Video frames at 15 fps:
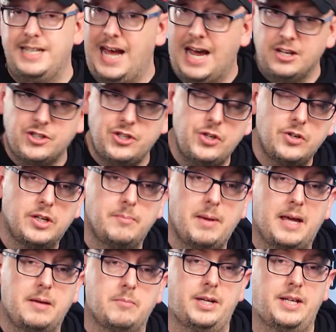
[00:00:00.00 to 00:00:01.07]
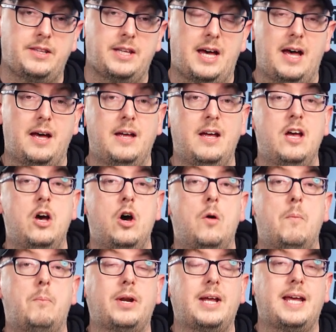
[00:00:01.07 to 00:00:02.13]
Yes, you can make money there,
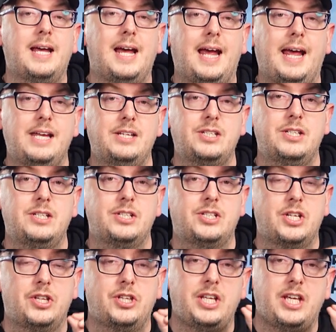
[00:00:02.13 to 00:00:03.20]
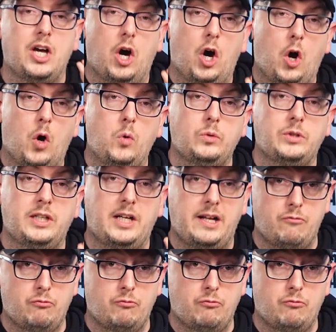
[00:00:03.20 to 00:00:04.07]
but it isn't the only